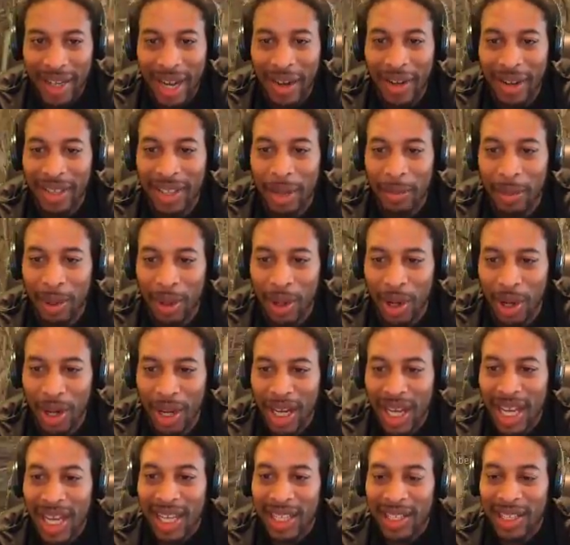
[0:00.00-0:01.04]
That was the
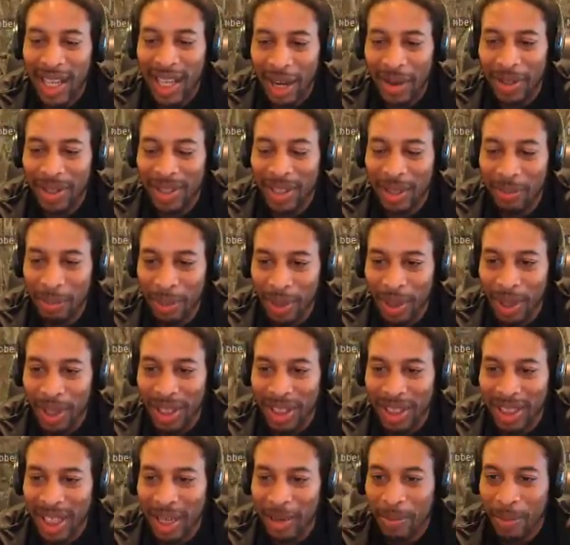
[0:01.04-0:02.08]
bull. That was the
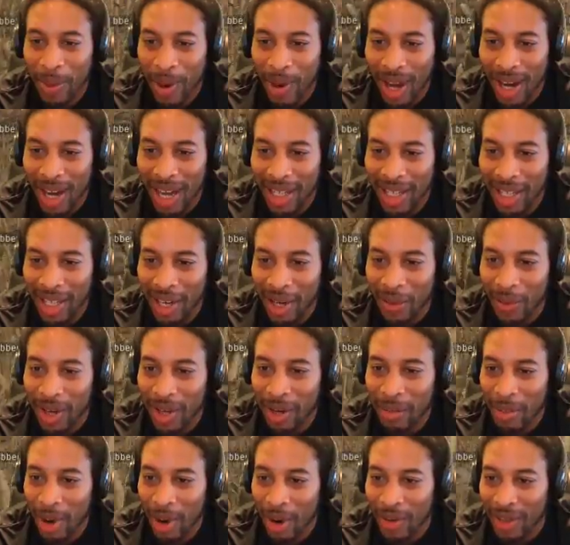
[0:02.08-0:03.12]
bullshit part. I couldn't run
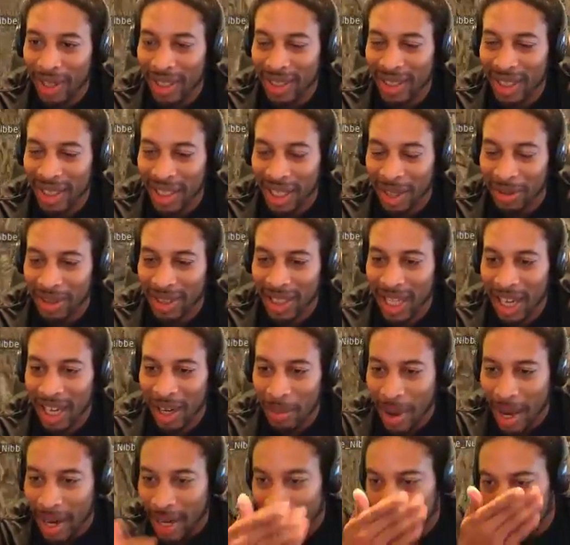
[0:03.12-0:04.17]
him over because he kept standing
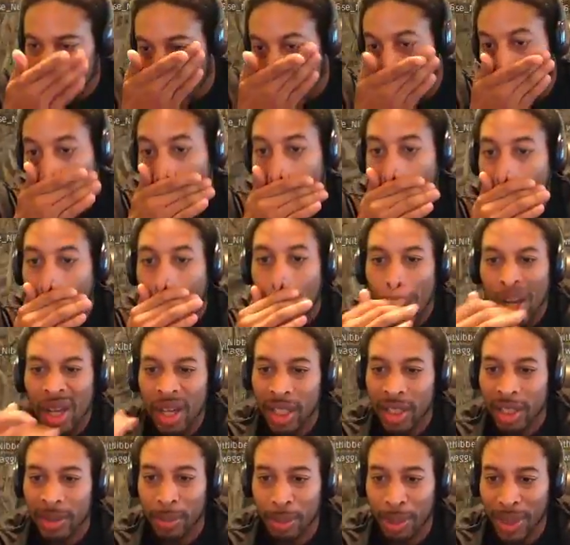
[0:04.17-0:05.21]
by the tree. Word.
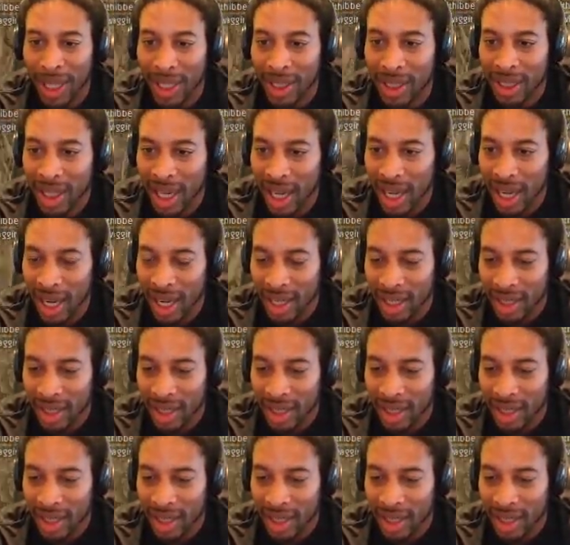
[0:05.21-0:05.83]
This bitch Chris ass.